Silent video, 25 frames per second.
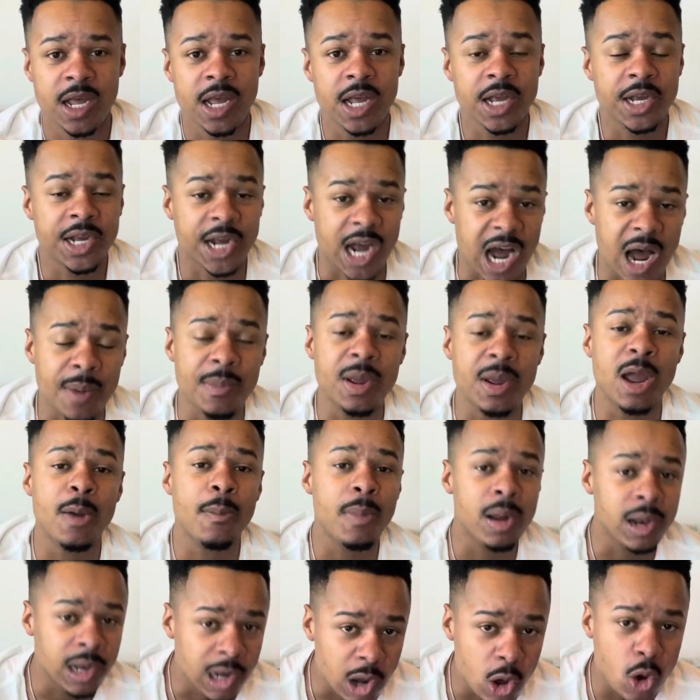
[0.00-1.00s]
Comment
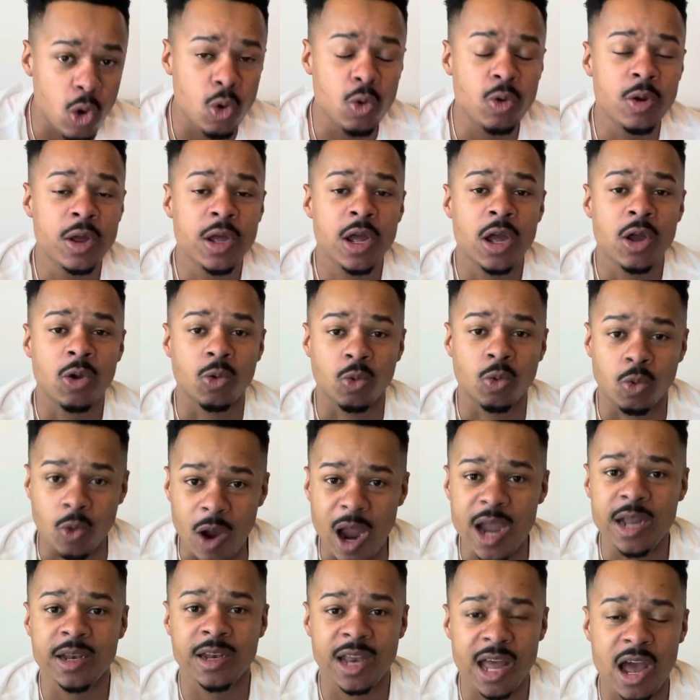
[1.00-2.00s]
below
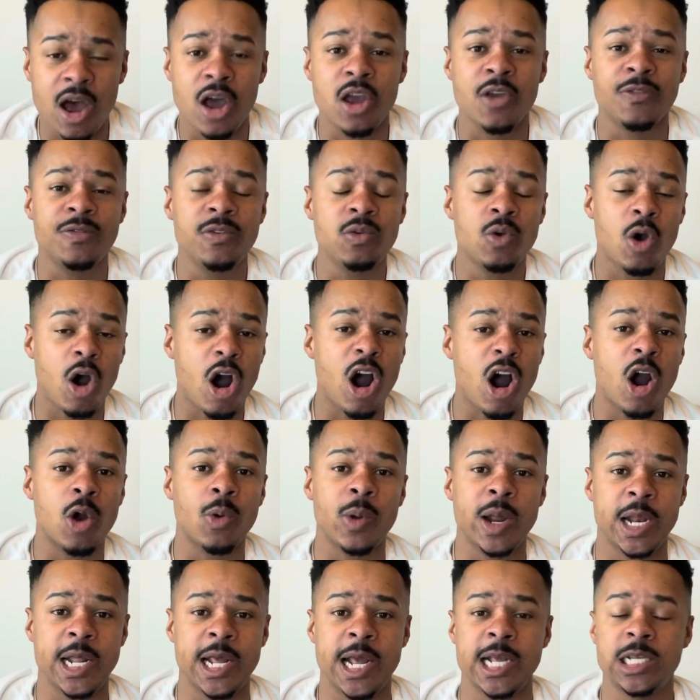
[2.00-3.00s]
right now if you
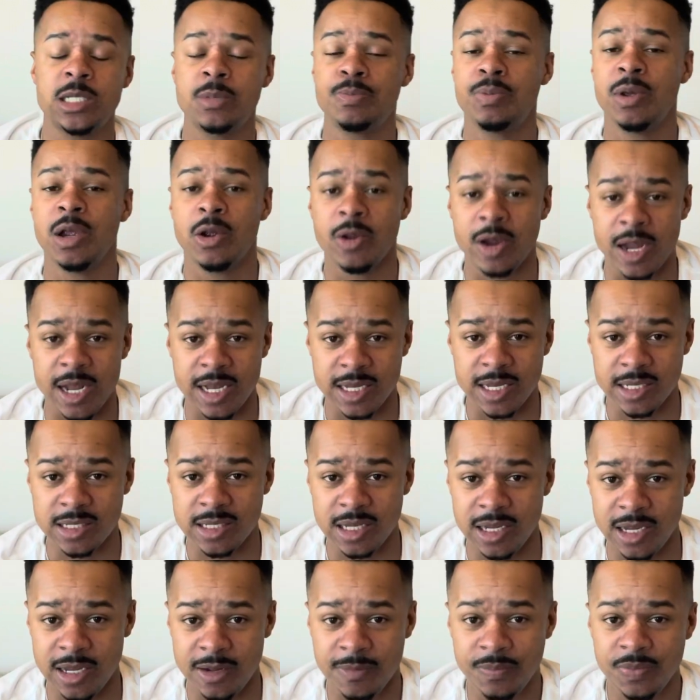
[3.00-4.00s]
already
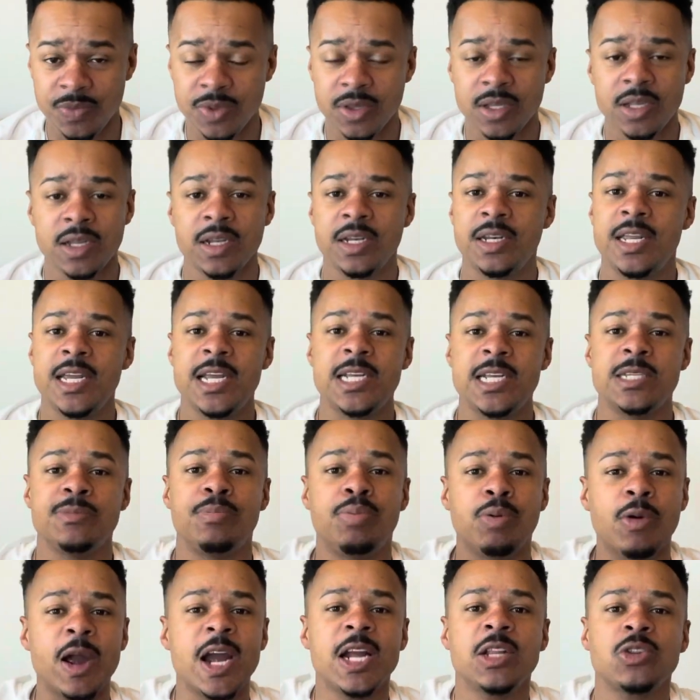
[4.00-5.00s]
experiencing these
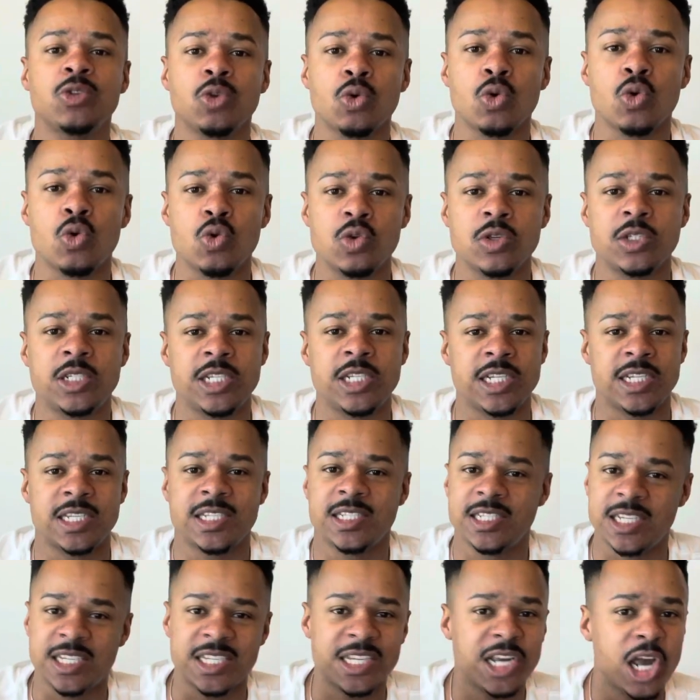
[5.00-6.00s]
breakthroughs just
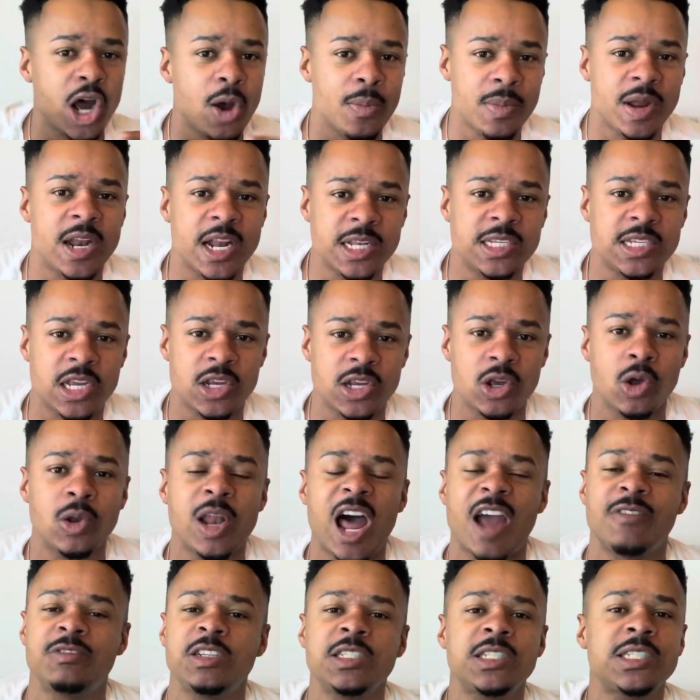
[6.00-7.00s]
just coming into your
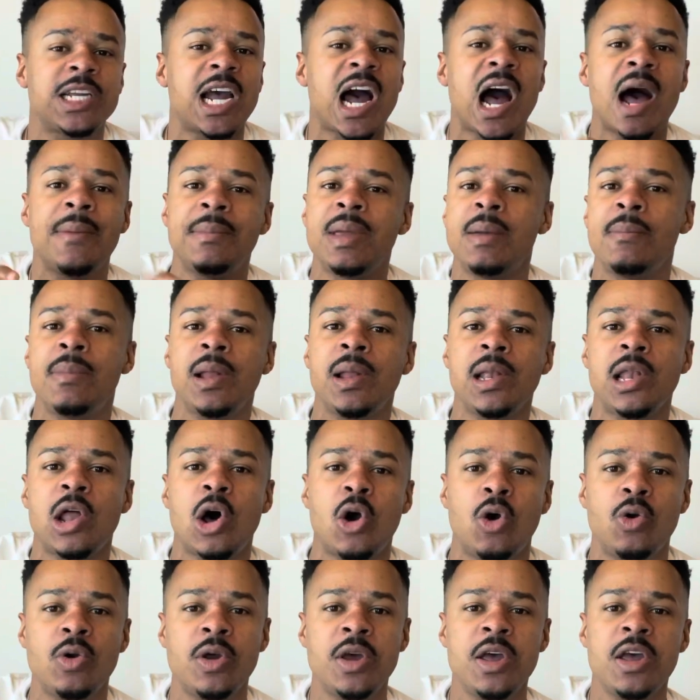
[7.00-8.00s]
life. Just comment
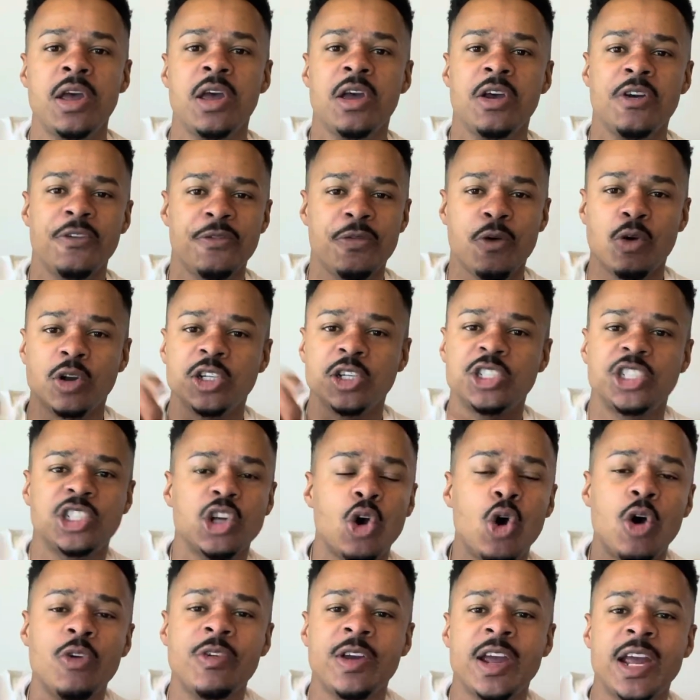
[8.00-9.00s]
below for a
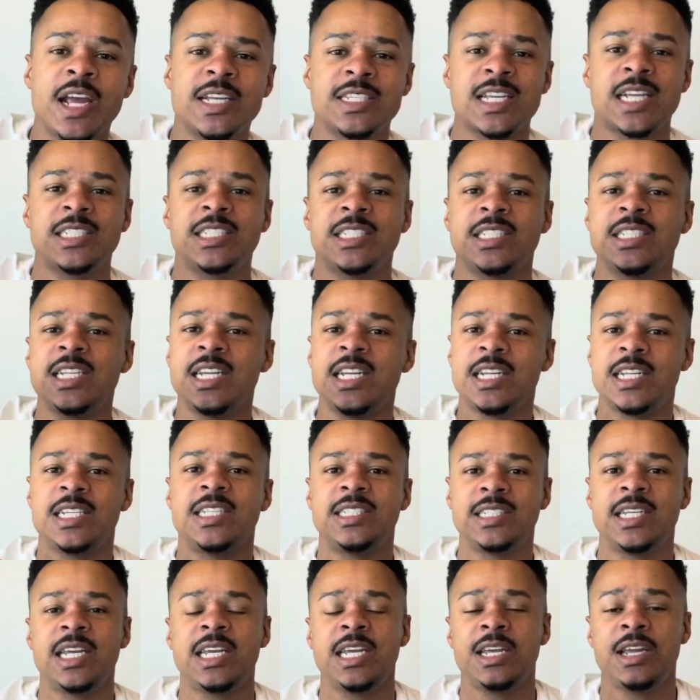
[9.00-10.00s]
show of hands. I just need to
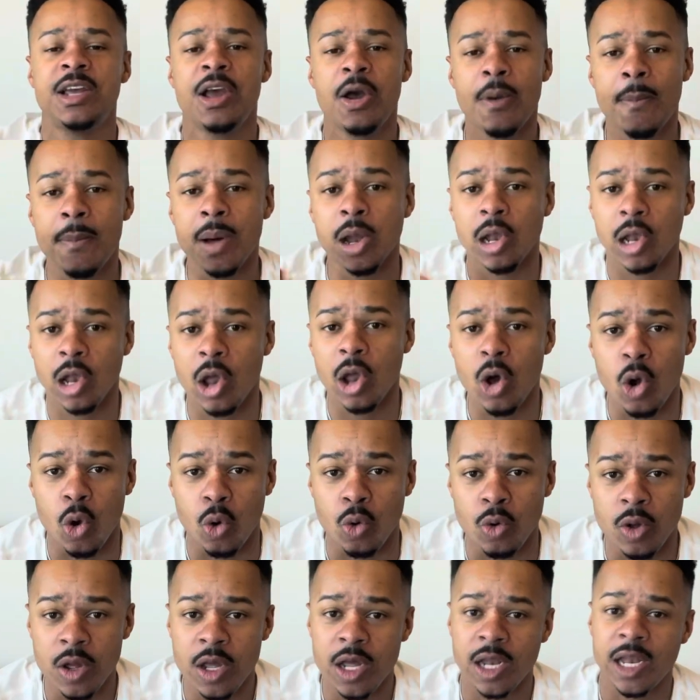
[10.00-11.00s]
see
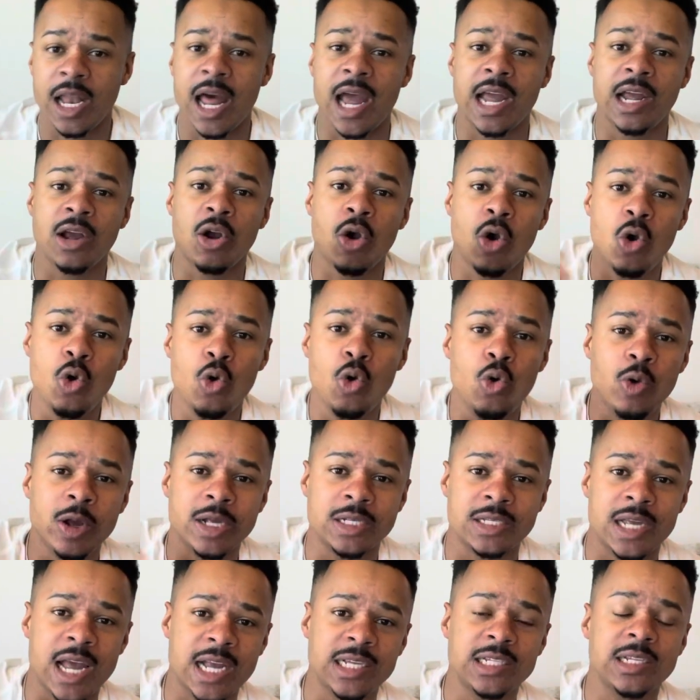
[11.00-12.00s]
below like who is
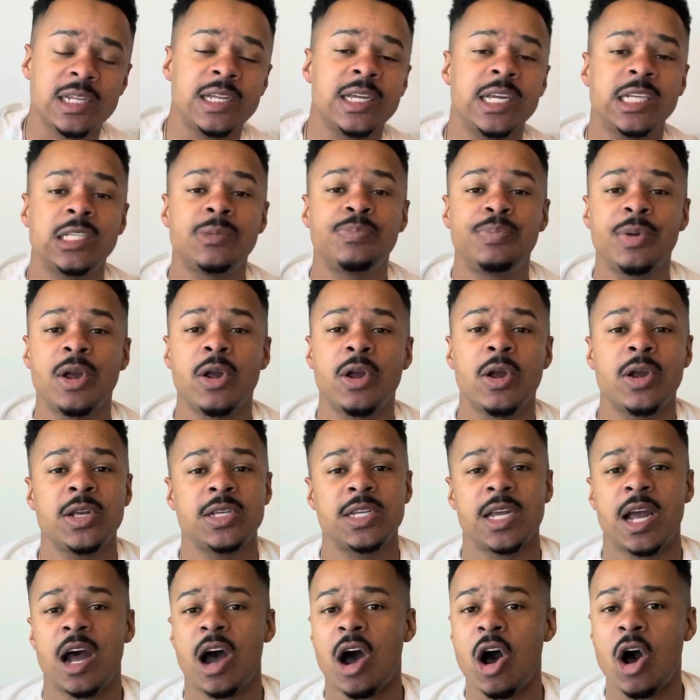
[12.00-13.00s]
actually
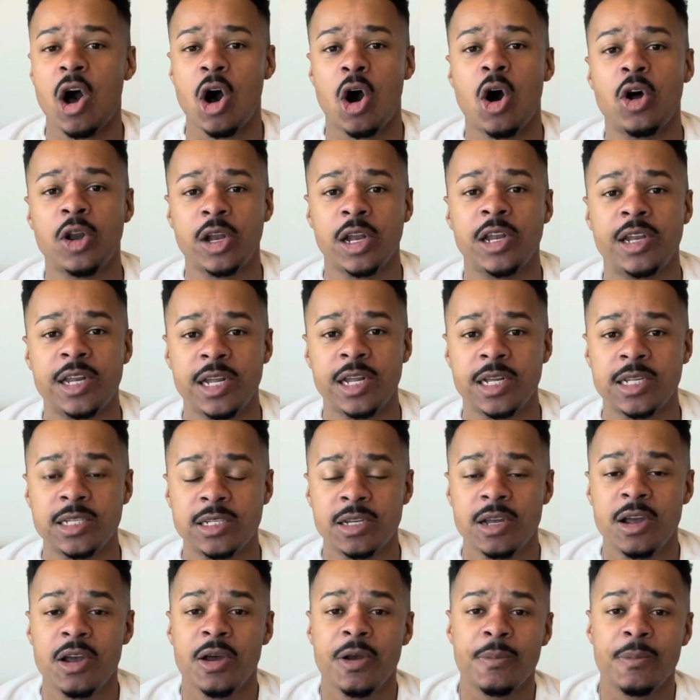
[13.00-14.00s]
experiencing all of this
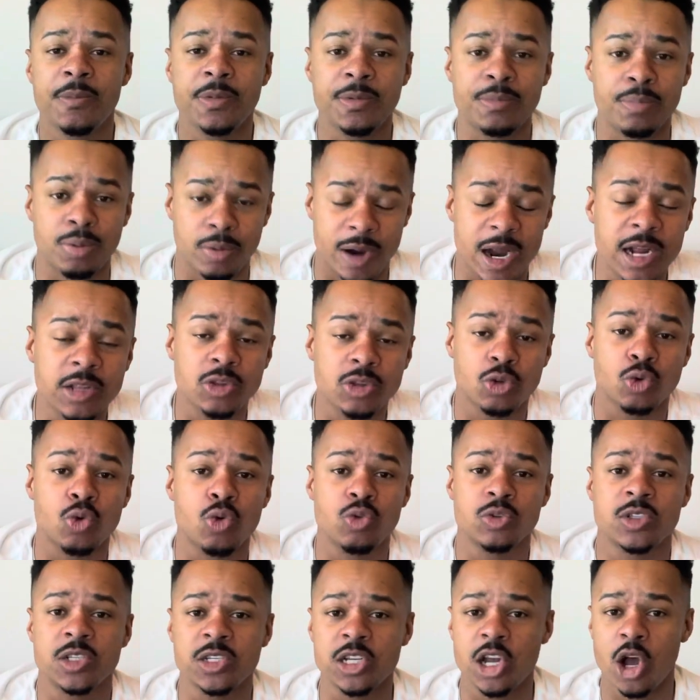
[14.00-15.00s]

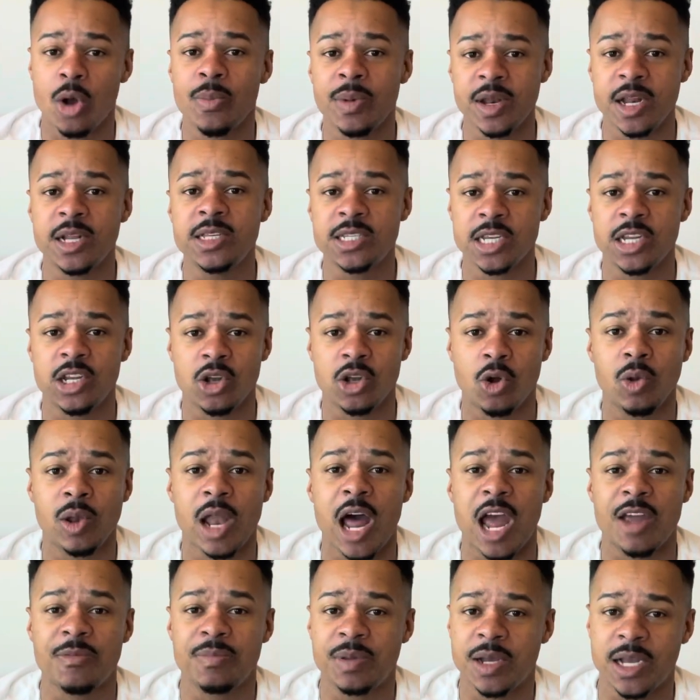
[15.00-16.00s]
breakthroughs is coming into your
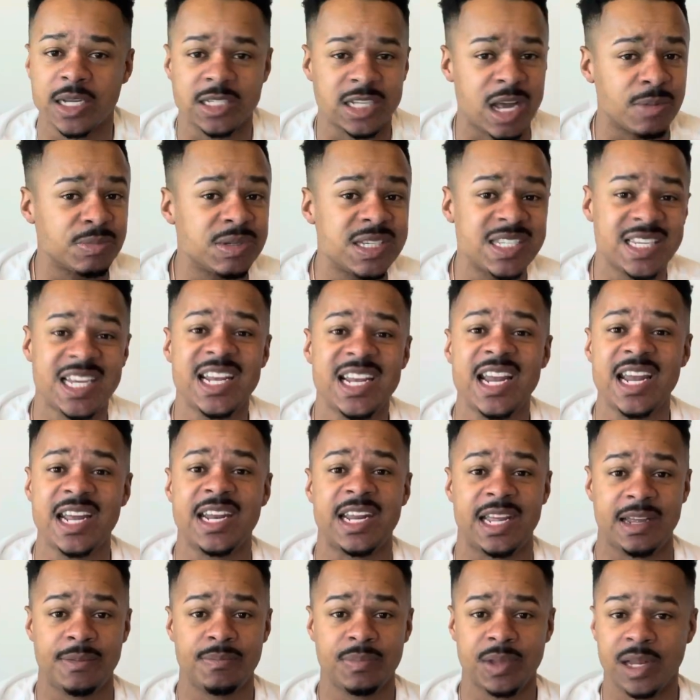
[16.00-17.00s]
life because I'm seeing
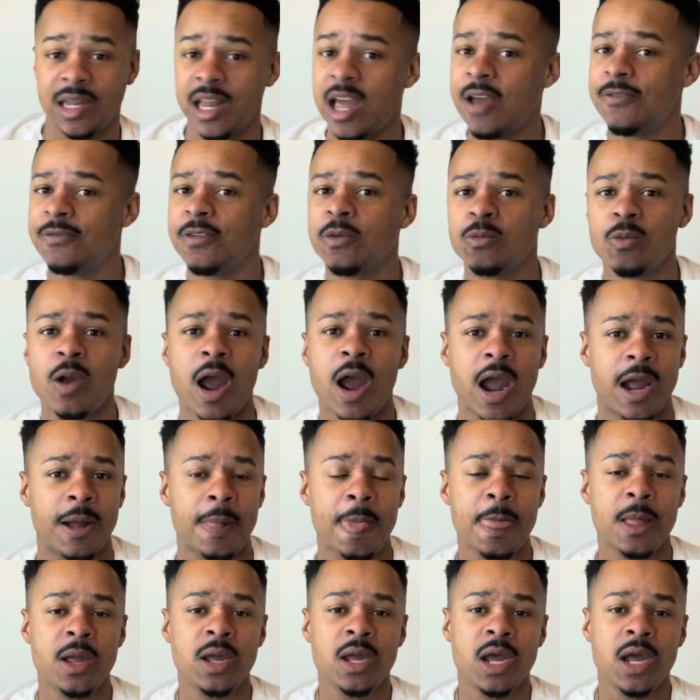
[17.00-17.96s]
it left and right.